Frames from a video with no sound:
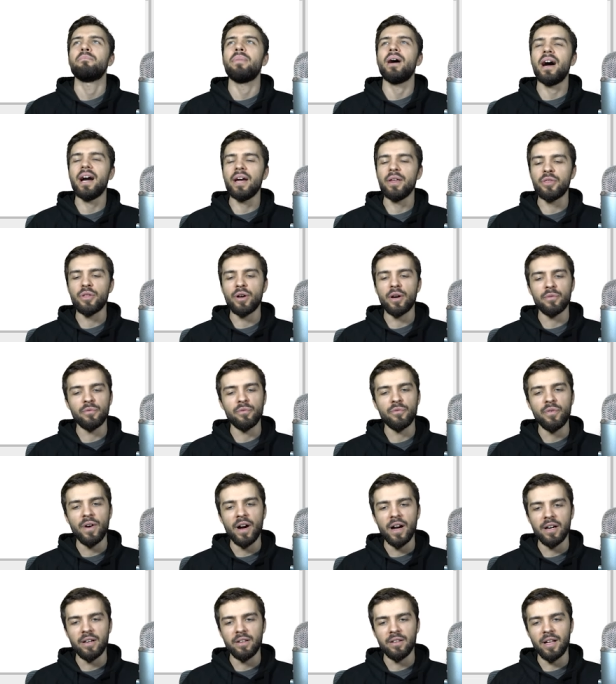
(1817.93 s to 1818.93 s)
Python
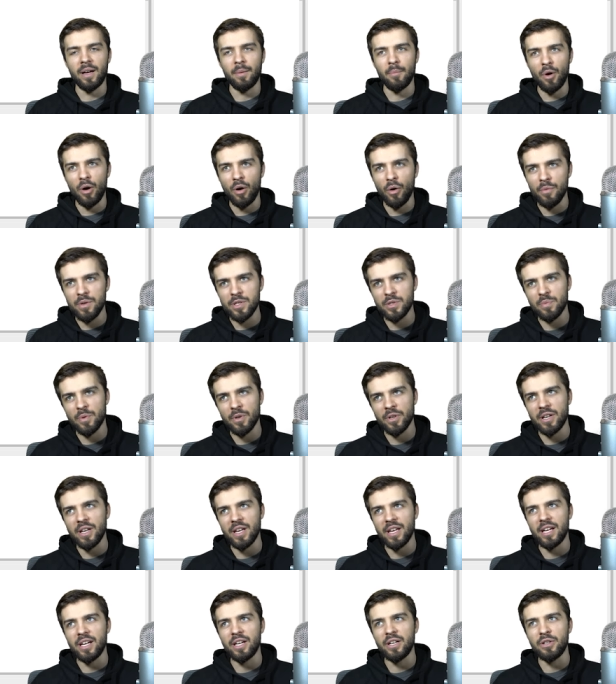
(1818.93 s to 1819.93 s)
file. I'm always
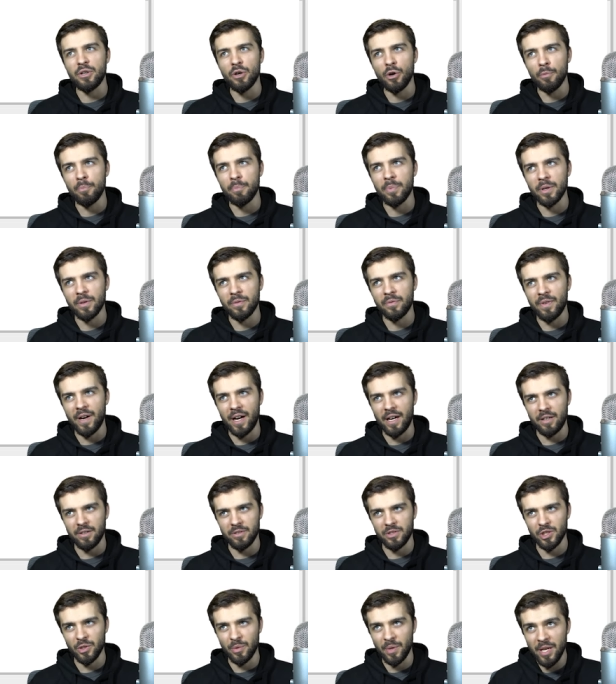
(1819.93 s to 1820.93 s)
working in a notebook
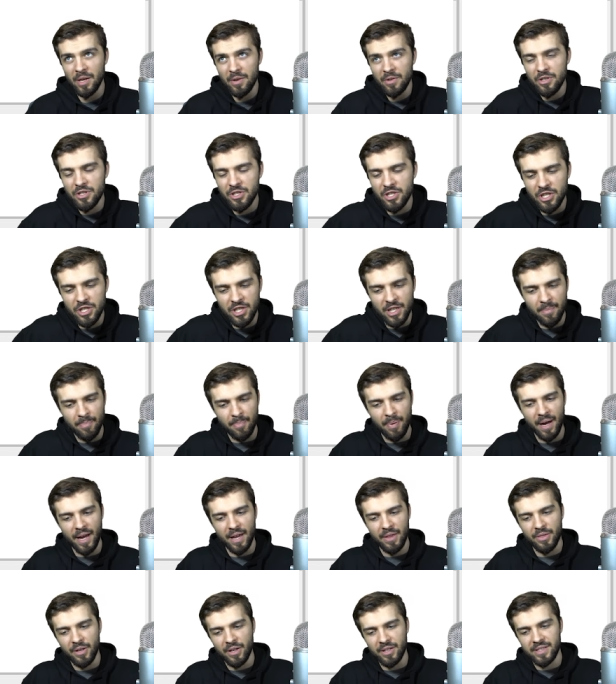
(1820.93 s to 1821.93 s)
file. So here is just a
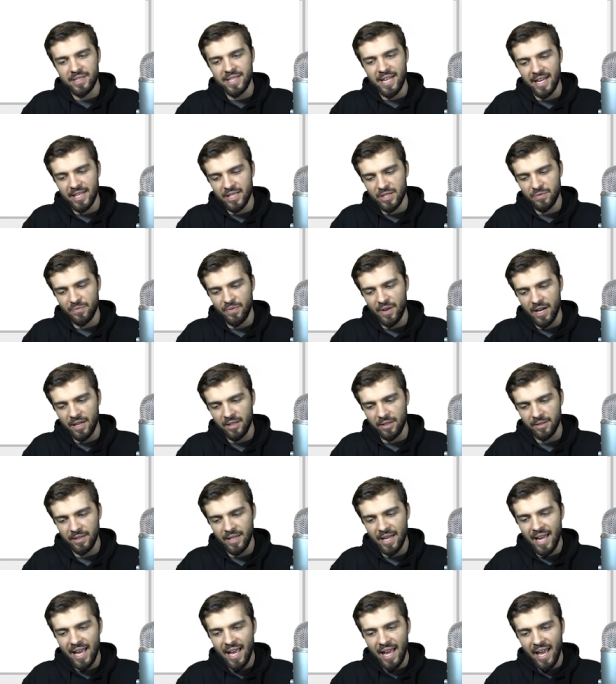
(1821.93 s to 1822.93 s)
Python text
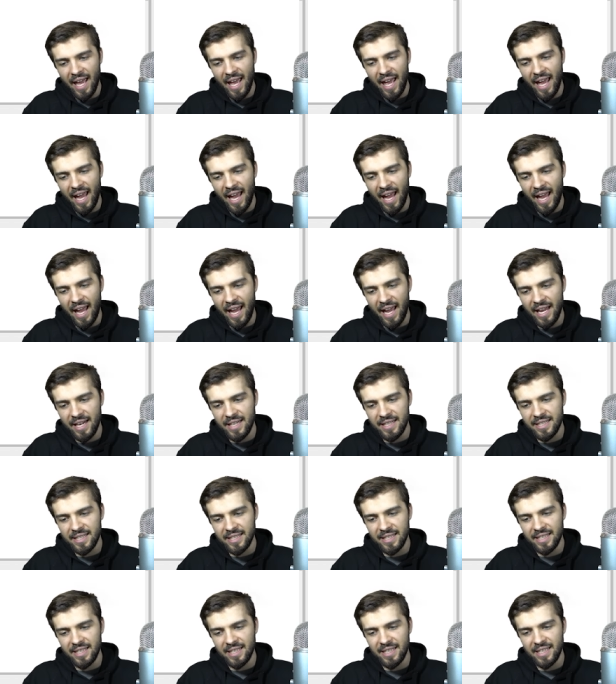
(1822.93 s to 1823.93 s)
file,
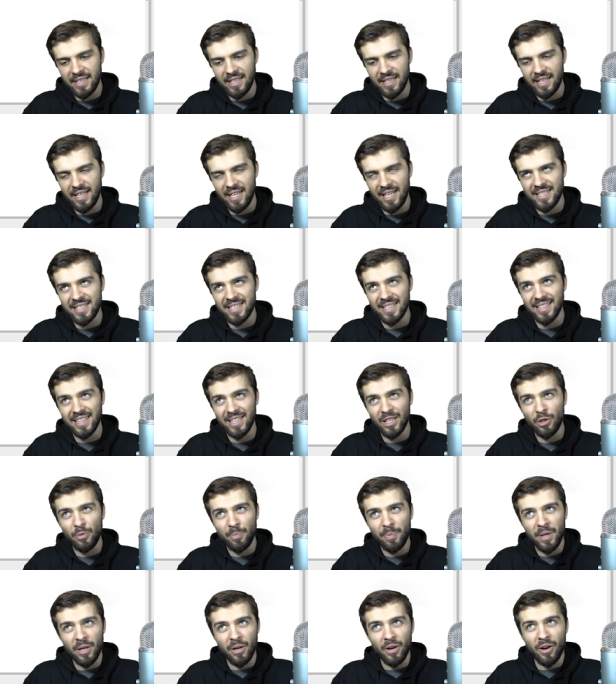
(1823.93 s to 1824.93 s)
and it's a
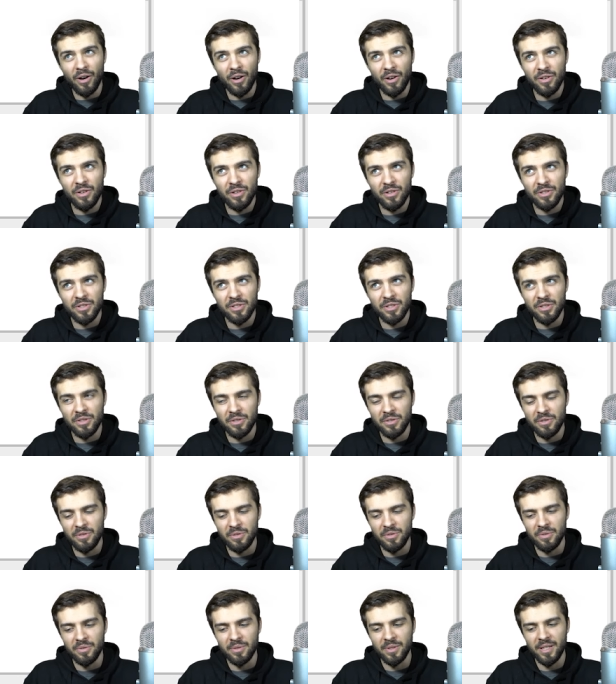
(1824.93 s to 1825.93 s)
little bit harder
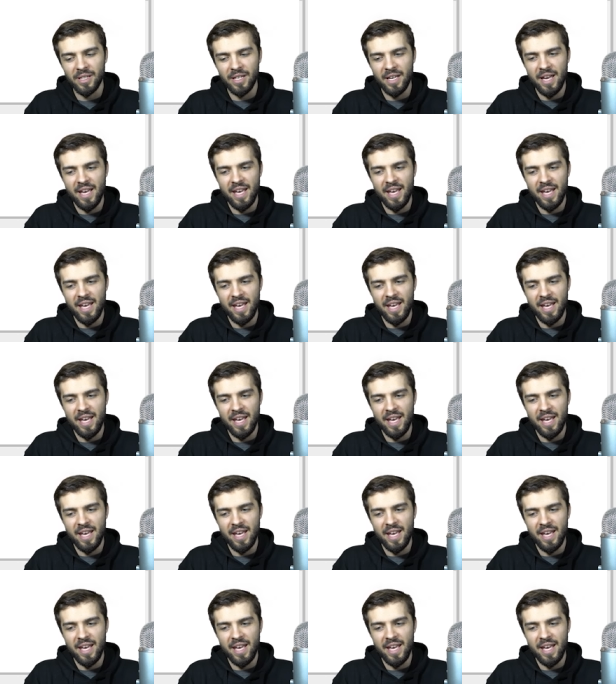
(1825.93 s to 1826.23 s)
to